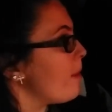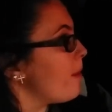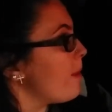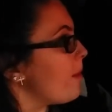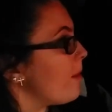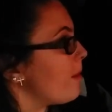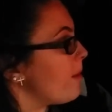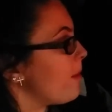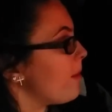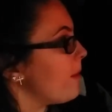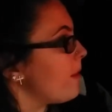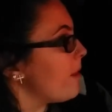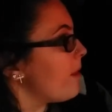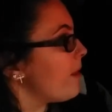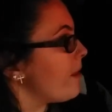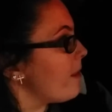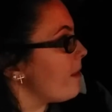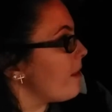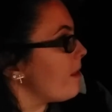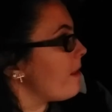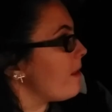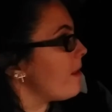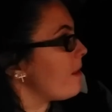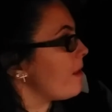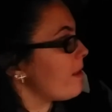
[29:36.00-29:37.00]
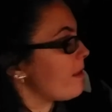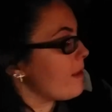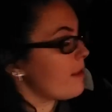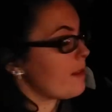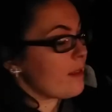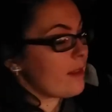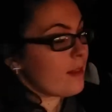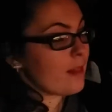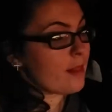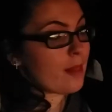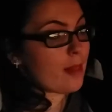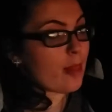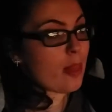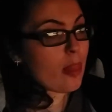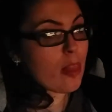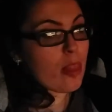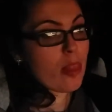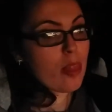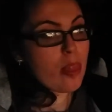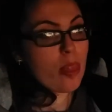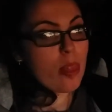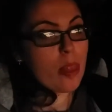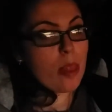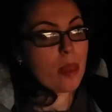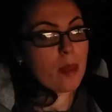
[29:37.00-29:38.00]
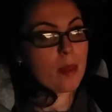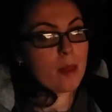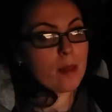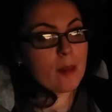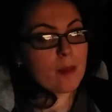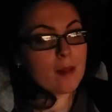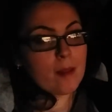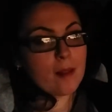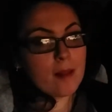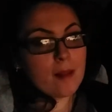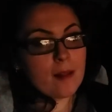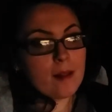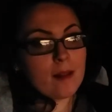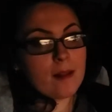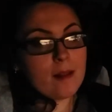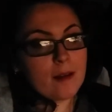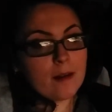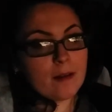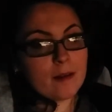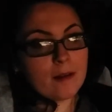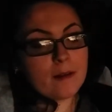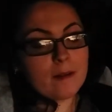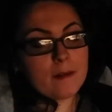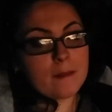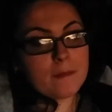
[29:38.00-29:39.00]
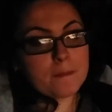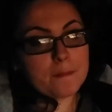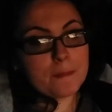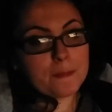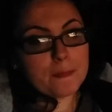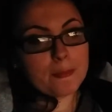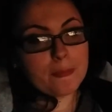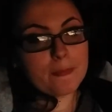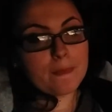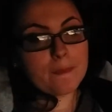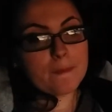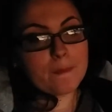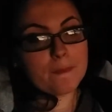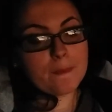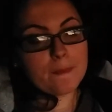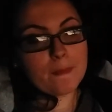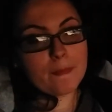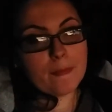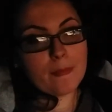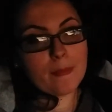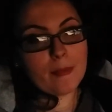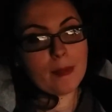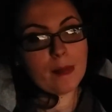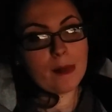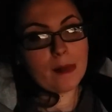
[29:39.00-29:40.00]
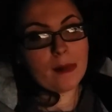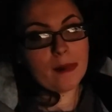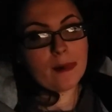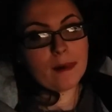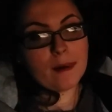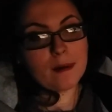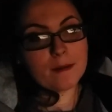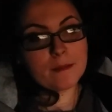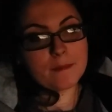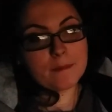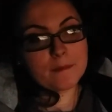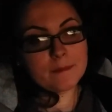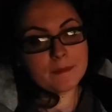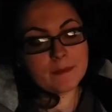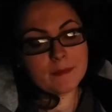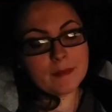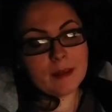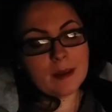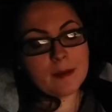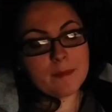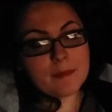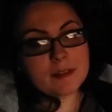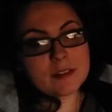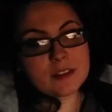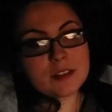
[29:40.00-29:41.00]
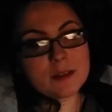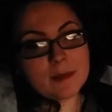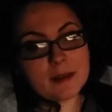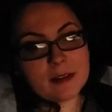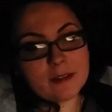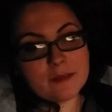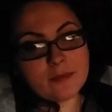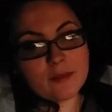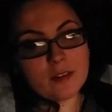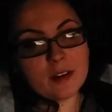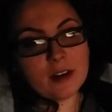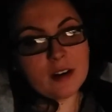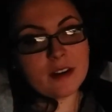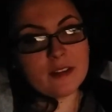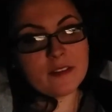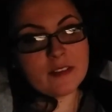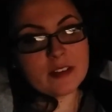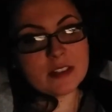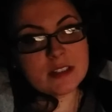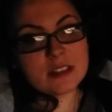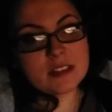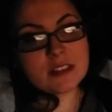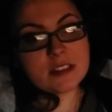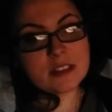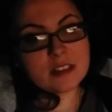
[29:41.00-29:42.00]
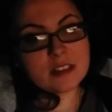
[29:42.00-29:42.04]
they? You live just about the same distance from everybody else that they do in the other one. Yeah, but there's nobody in front of us.